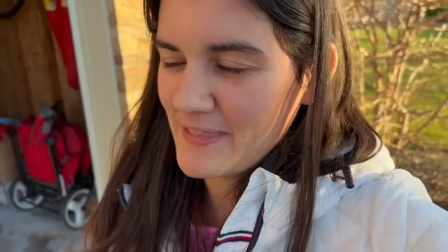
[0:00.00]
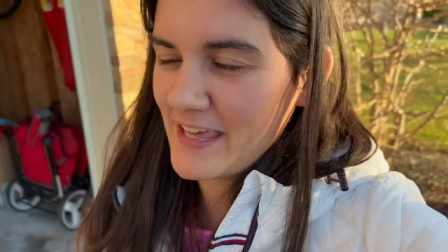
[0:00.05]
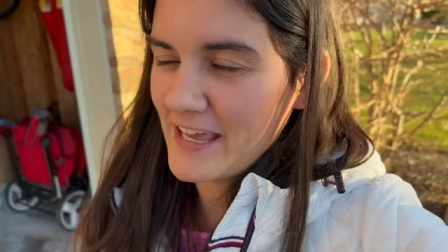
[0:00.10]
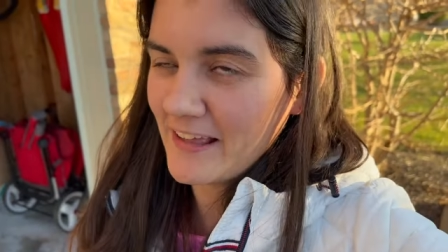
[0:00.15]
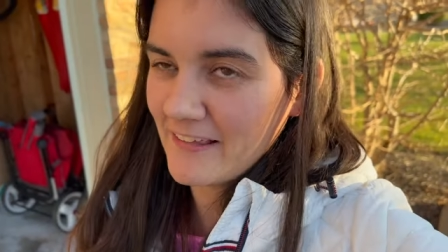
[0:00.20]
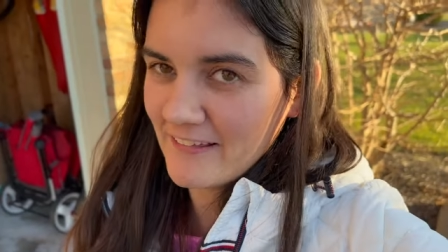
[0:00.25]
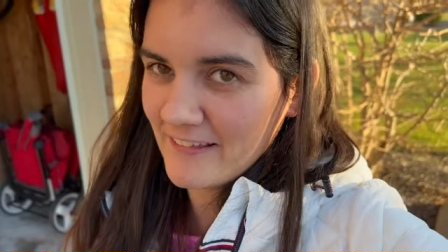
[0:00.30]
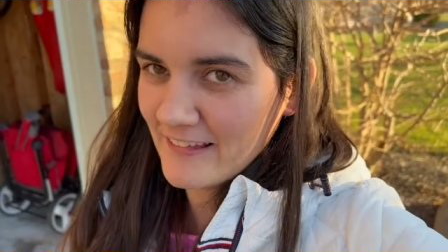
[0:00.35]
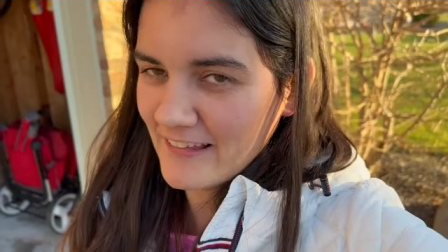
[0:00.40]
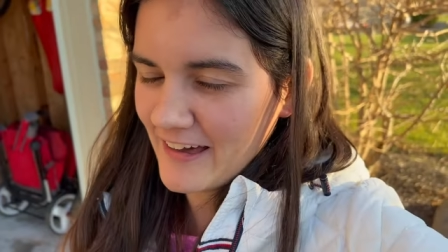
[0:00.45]
They
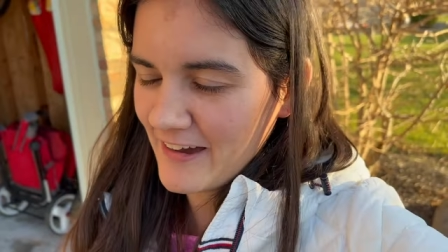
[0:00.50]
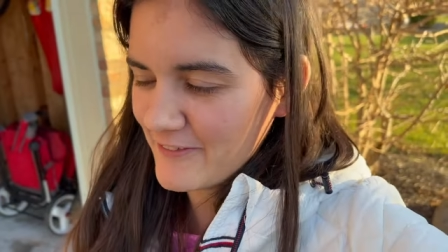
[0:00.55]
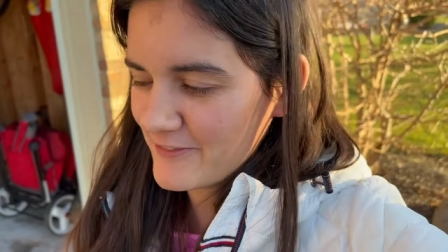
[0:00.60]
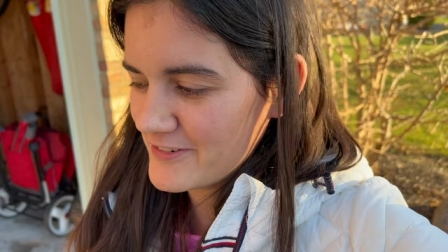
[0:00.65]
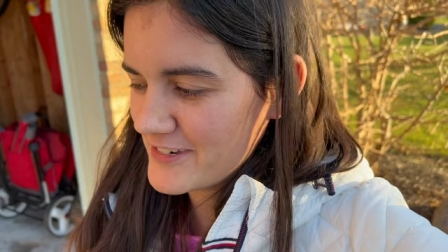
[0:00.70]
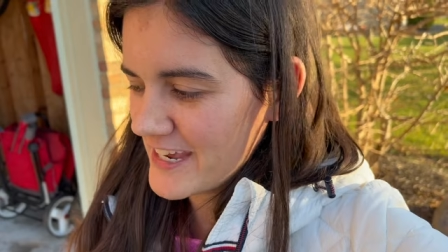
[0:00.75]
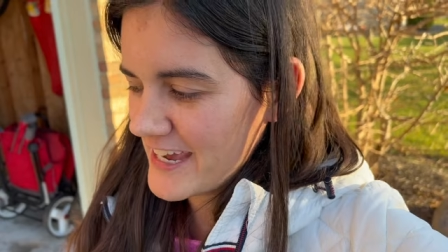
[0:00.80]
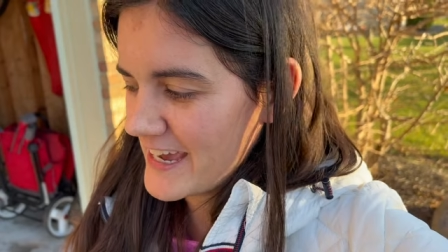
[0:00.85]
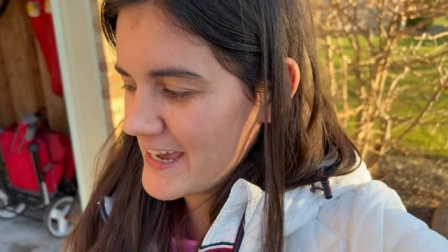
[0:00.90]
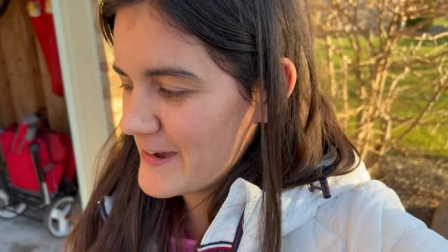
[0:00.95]

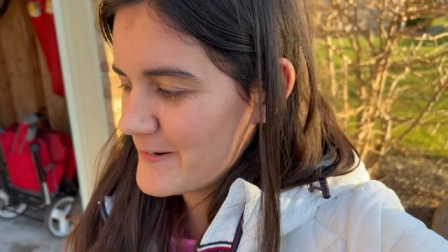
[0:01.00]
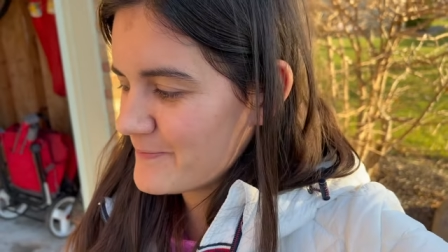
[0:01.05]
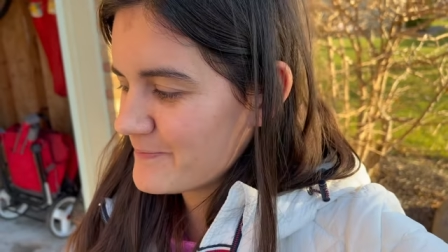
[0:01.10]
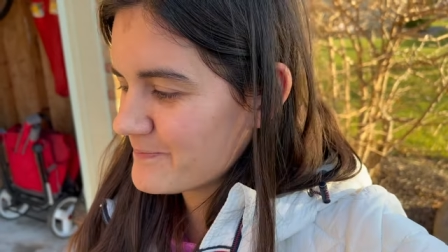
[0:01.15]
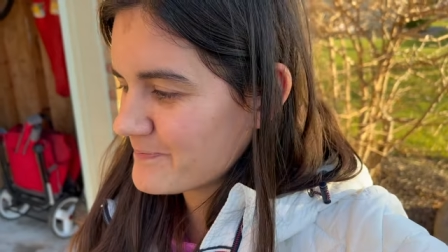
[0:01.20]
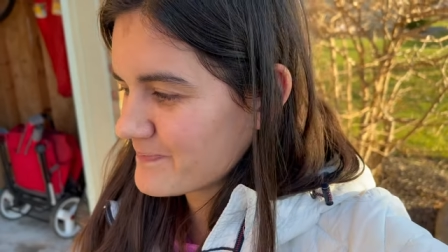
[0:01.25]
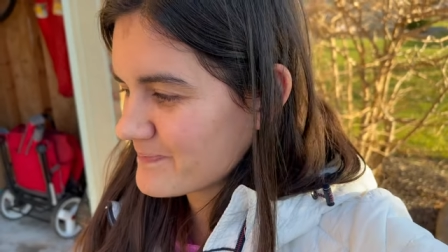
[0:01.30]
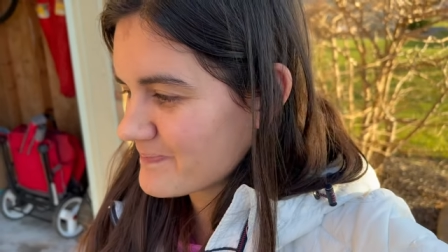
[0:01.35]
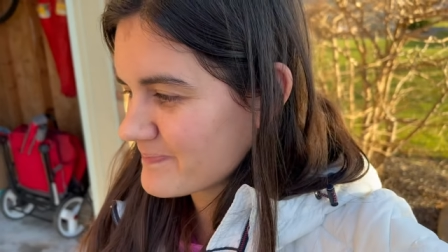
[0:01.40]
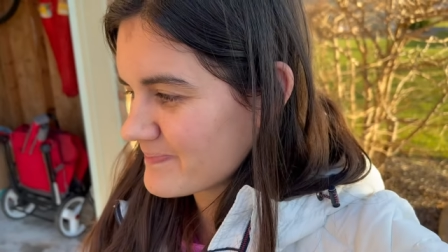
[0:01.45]
loved it
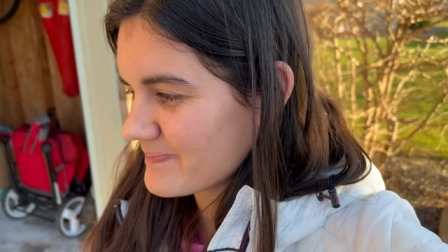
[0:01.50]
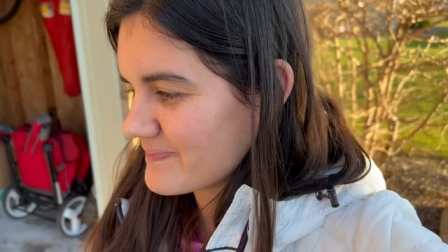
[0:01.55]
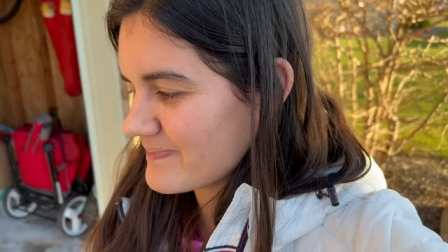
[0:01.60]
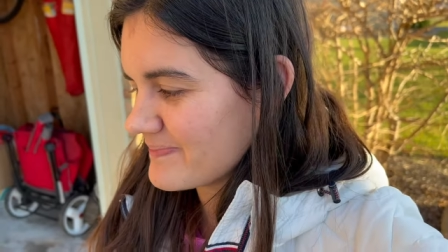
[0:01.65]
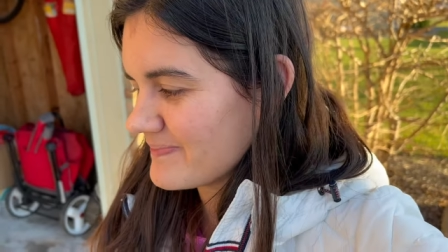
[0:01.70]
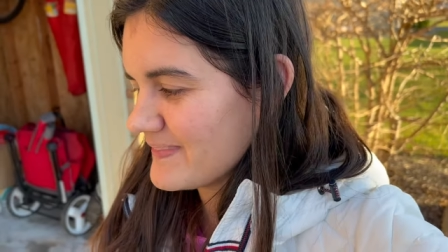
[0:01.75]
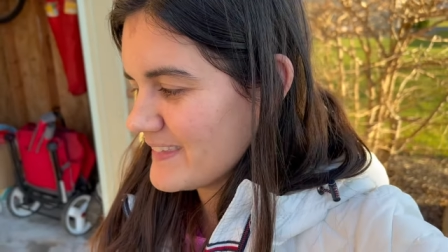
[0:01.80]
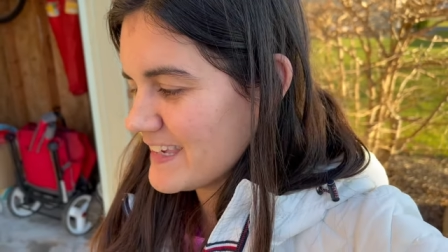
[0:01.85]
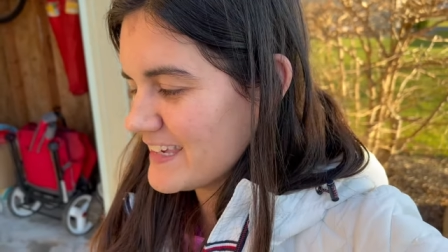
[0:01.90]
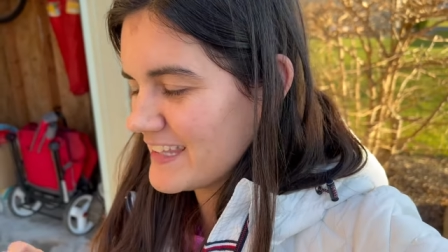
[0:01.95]

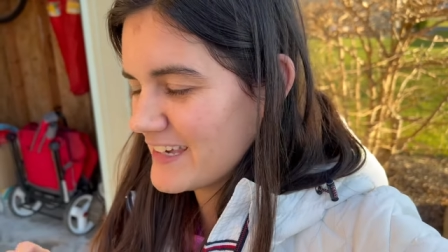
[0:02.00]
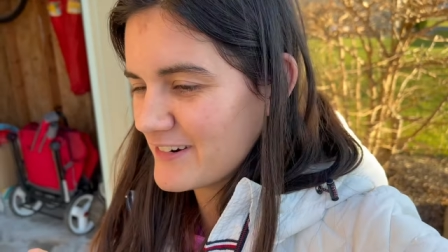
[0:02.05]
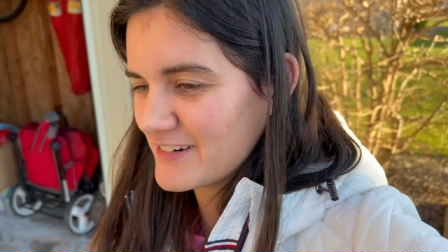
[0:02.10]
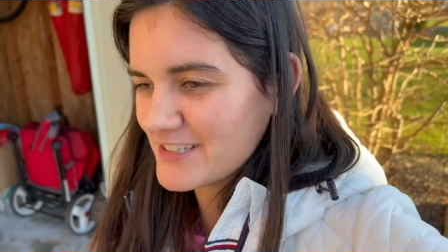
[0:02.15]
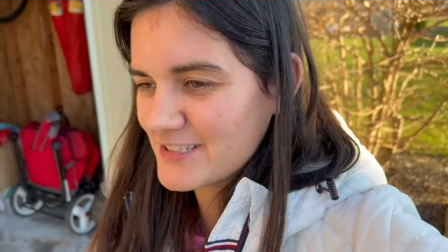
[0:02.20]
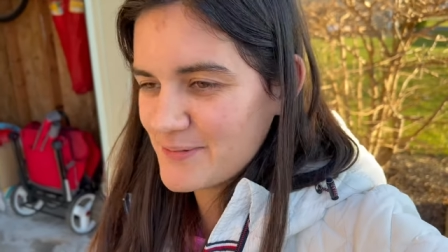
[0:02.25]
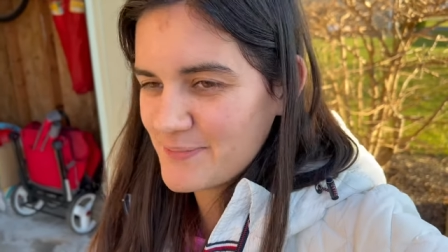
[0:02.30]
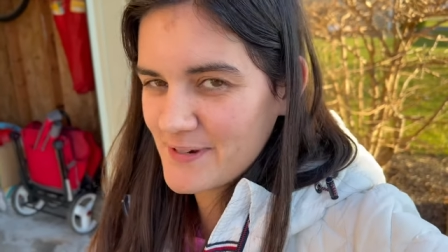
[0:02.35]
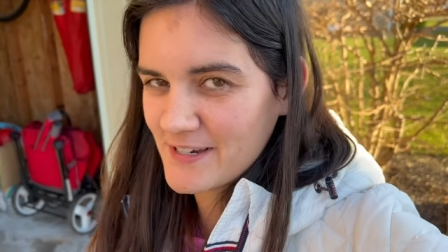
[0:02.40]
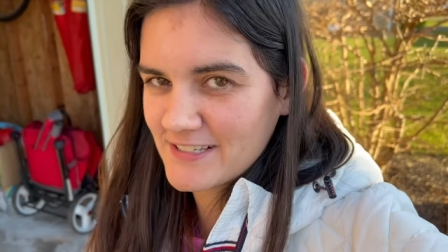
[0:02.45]
they were
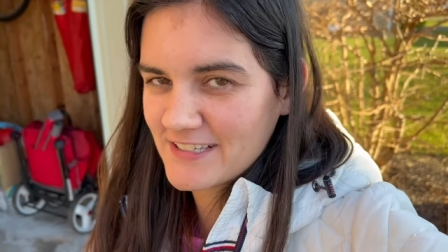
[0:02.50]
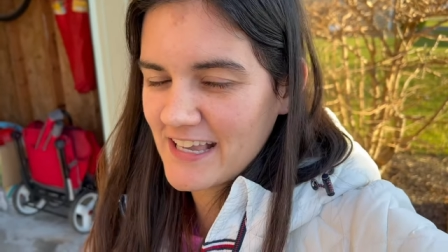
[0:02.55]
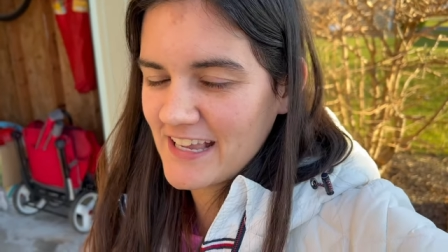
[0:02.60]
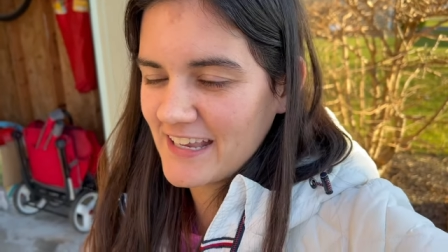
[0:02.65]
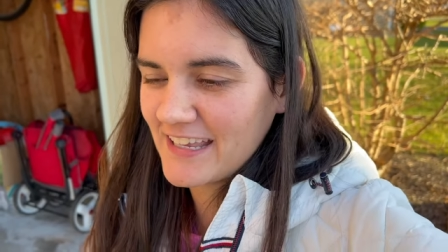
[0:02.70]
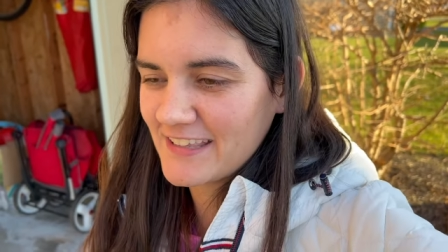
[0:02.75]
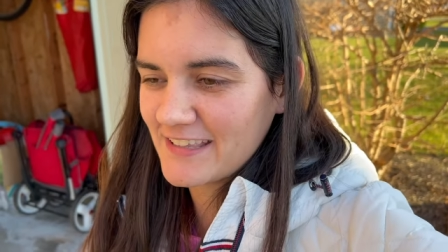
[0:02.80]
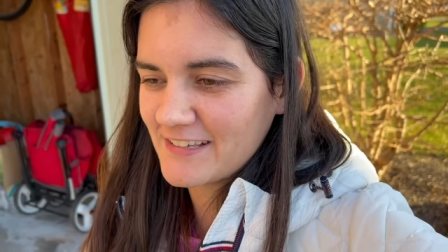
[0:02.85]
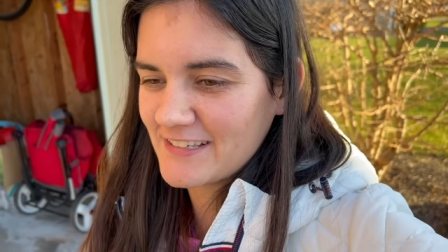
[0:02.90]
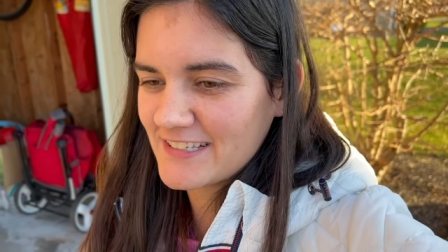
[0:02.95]
super excited to
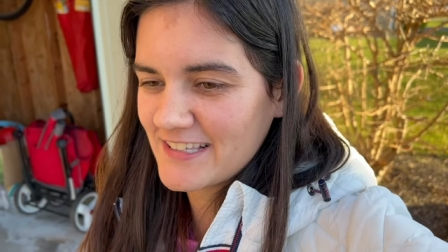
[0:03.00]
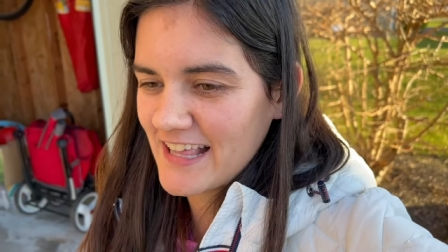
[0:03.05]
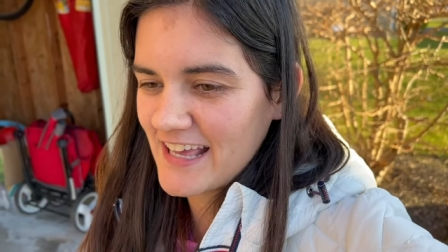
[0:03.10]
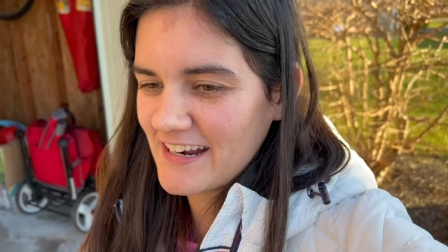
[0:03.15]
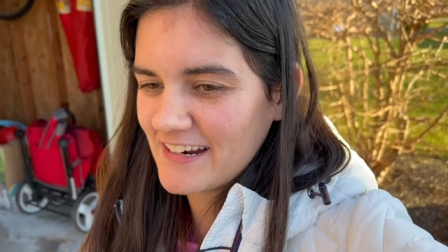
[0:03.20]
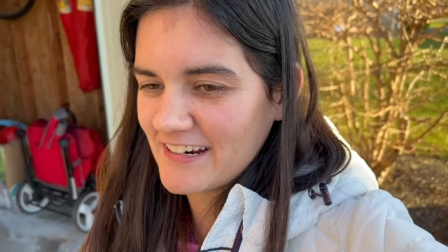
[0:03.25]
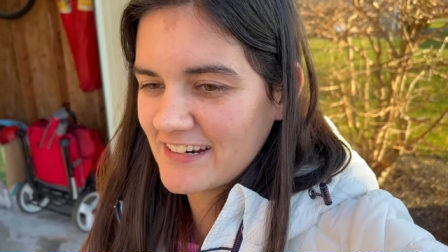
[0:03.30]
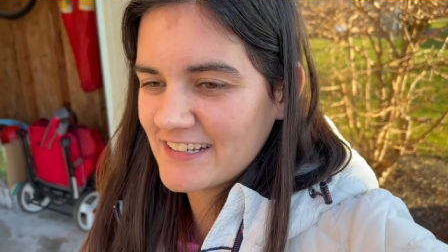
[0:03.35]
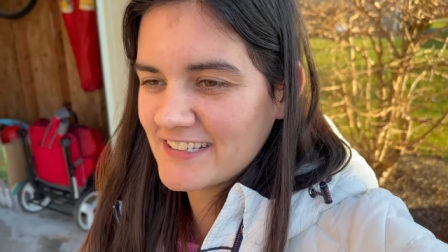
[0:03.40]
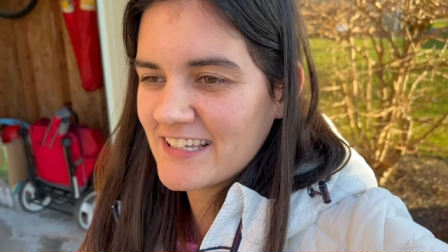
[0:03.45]
get those
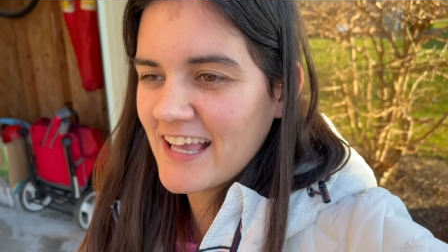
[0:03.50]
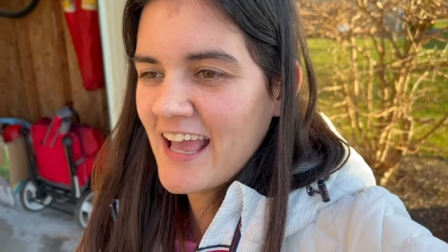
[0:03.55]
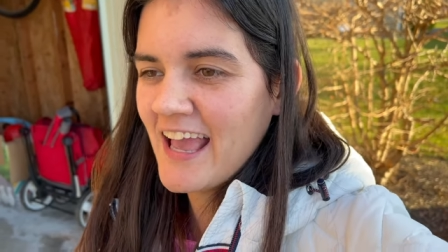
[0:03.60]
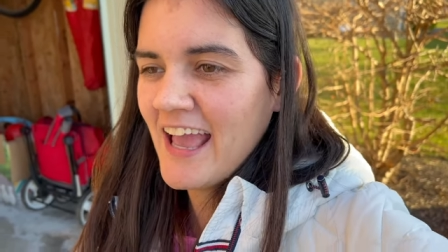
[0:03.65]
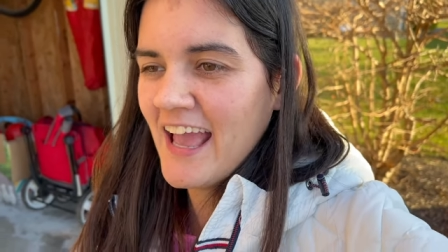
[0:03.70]
letters.